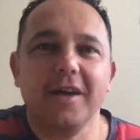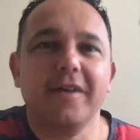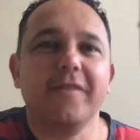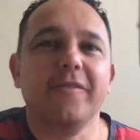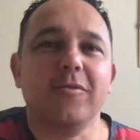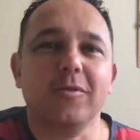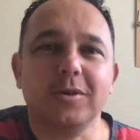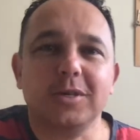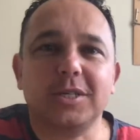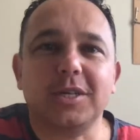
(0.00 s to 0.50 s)

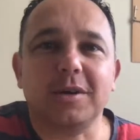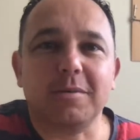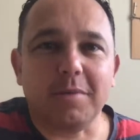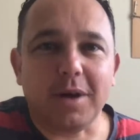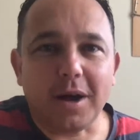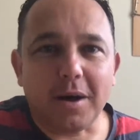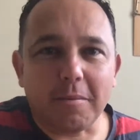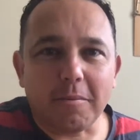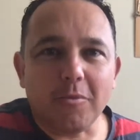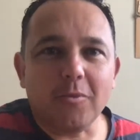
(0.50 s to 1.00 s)
for some
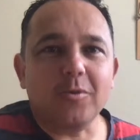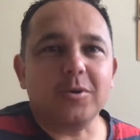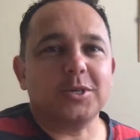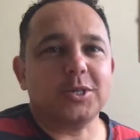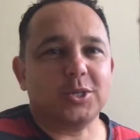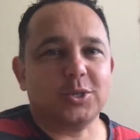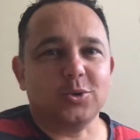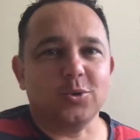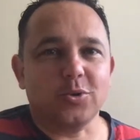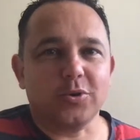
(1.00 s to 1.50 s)
more
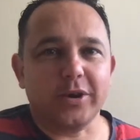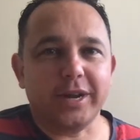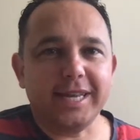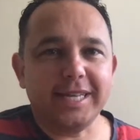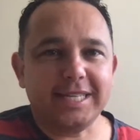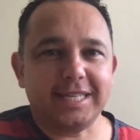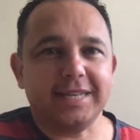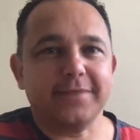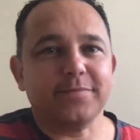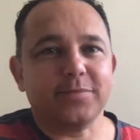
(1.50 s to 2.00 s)

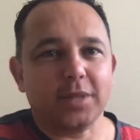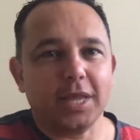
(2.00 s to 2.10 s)
stories.